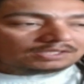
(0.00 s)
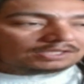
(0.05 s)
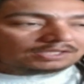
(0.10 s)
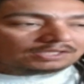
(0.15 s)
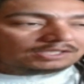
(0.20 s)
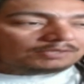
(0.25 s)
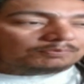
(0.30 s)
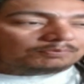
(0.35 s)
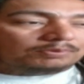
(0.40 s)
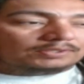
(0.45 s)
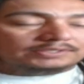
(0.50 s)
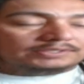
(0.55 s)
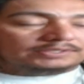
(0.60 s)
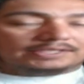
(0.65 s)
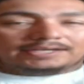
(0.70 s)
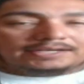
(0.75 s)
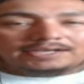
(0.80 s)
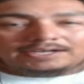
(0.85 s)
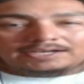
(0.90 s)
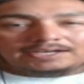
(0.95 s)
And then plus,
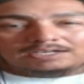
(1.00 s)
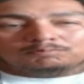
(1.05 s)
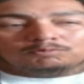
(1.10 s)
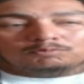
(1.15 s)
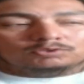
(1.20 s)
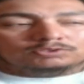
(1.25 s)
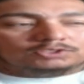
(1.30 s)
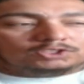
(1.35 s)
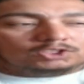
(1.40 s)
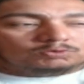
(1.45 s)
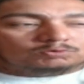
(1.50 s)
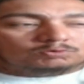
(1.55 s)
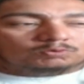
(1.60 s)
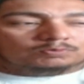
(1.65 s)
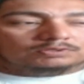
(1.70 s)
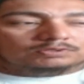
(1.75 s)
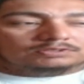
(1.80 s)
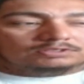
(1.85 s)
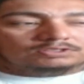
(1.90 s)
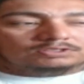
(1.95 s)
I got a motel room
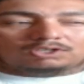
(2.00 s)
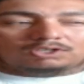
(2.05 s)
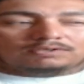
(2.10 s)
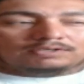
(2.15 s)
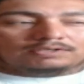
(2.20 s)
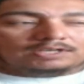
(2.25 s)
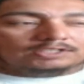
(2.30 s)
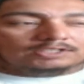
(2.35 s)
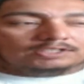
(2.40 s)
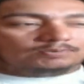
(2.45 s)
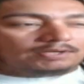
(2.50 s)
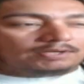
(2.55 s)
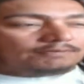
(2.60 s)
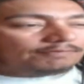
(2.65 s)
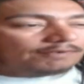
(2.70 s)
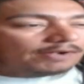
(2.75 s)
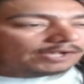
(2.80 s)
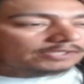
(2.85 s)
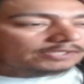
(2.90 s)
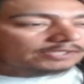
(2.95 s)
with sorry ass
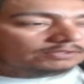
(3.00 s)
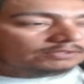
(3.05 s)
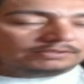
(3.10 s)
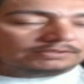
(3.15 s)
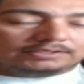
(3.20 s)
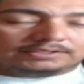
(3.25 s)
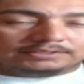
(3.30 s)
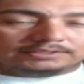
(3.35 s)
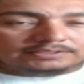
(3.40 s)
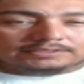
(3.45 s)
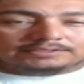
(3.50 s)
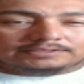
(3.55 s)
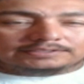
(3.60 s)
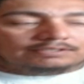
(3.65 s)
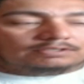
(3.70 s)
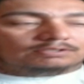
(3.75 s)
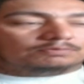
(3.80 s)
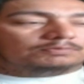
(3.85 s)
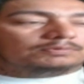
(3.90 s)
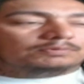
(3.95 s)
Wi-Fi, so this
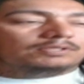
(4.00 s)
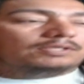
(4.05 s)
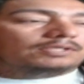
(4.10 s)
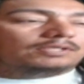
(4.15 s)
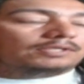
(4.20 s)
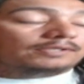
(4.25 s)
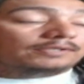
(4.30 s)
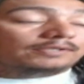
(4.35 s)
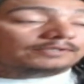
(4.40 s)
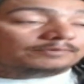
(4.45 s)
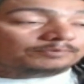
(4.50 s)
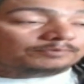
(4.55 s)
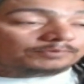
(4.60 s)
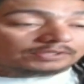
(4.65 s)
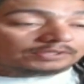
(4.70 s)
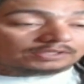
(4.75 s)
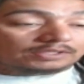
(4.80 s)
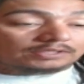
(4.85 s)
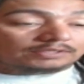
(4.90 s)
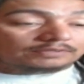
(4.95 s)
doesn't help.
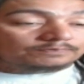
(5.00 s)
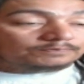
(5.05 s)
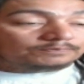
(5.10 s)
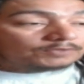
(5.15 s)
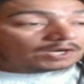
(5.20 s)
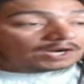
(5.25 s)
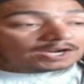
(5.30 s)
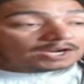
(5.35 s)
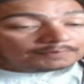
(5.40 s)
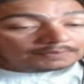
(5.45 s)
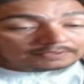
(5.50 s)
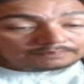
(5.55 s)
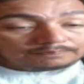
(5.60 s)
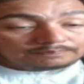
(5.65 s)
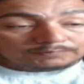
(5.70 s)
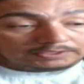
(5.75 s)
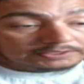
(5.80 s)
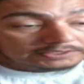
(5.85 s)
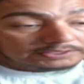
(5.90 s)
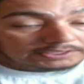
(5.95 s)
But all right, man.
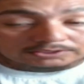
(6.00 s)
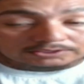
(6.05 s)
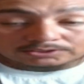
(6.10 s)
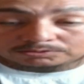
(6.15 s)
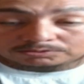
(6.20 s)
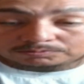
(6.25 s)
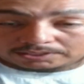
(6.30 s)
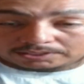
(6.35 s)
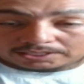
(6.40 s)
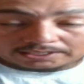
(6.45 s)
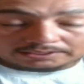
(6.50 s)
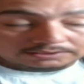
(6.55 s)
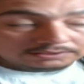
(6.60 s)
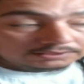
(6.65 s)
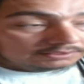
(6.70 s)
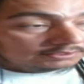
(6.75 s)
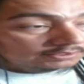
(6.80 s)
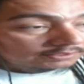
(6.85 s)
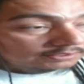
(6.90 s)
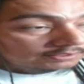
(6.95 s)
Let's get this
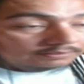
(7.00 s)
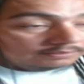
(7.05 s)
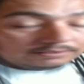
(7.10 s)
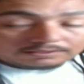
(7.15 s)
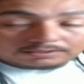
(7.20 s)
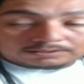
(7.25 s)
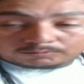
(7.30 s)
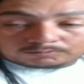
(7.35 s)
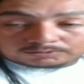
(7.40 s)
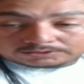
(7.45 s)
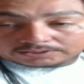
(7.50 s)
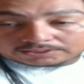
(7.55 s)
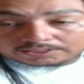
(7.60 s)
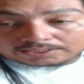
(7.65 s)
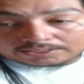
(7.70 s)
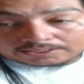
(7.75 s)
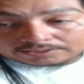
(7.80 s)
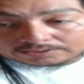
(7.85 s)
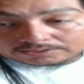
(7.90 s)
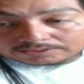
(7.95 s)
reaction. Once
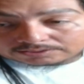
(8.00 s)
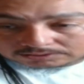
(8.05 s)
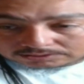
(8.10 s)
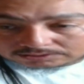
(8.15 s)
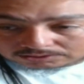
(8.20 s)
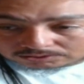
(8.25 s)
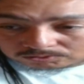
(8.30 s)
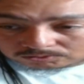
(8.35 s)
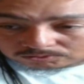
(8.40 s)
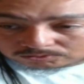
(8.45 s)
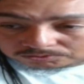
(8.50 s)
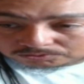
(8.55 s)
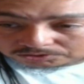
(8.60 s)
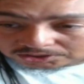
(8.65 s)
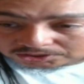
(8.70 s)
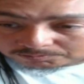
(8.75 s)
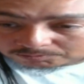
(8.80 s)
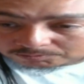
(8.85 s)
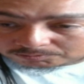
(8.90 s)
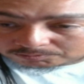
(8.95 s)
again, salute to
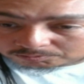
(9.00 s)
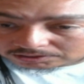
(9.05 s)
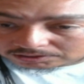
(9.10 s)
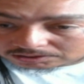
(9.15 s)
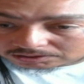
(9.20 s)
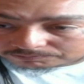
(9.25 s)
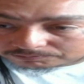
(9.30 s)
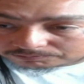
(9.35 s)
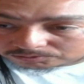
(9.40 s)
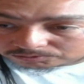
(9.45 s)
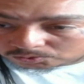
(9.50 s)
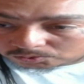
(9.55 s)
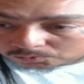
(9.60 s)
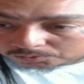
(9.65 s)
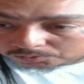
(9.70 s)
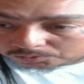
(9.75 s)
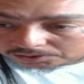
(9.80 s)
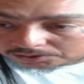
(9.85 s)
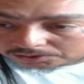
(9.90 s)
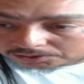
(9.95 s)
Shimo Media for doing
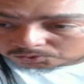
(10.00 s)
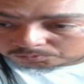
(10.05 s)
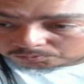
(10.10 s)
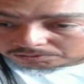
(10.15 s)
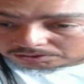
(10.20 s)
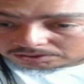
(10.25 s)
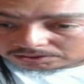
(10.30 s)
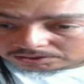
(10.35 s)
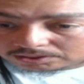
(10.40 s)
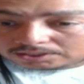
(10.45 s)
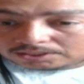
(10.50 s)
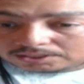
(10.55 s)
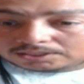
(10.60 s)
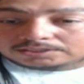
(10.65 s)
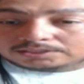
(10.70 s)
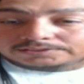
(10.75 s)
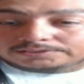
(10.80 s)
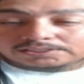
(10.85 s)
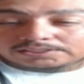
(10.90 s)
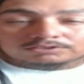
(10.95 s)
what they do, man.
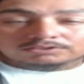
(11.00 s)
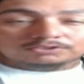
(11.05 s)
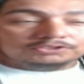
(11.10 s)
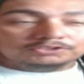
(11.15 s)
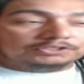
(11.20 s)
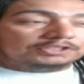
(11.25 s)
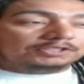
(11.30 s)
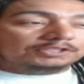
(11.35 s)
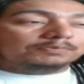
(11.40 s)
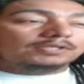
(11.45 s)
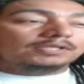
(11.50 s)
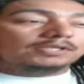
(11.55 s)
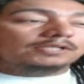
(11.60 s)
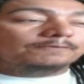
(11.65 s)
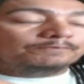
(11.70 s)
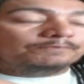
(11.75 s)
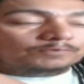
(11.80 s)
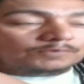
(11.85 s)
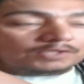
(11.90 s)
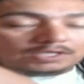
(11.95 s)
Shout out to
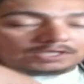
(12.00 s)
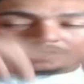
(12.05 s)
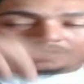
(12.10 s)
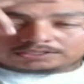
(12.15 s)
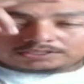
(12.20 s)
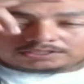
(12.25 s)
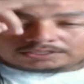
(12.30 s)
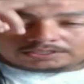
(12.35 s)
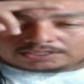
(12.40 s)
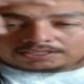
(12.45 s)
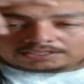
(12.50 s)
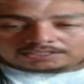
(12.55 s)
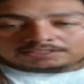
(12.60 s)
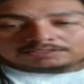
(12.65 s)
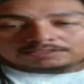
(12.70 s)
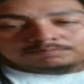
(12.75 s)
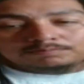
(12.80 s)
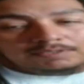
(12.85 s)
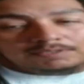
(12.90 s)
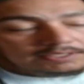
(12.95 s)
GB, Young
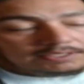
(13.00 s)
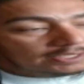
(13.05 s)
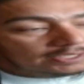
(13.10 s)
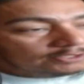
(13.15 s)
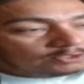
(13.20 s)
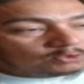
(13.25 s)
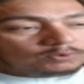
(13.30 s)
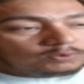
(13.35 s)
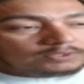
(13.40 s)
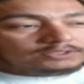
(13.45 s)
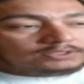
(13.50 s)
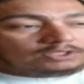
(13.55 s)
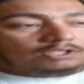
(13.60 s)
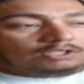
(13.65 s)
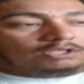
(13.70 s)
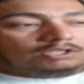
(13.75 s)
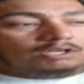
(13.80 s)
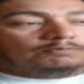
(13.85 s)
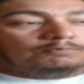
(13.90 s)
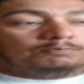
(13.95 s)
Iggz, man. That's who I
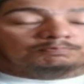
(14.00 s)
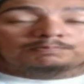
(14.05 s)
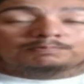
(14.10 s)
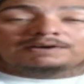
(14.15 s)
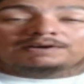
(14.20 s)
started off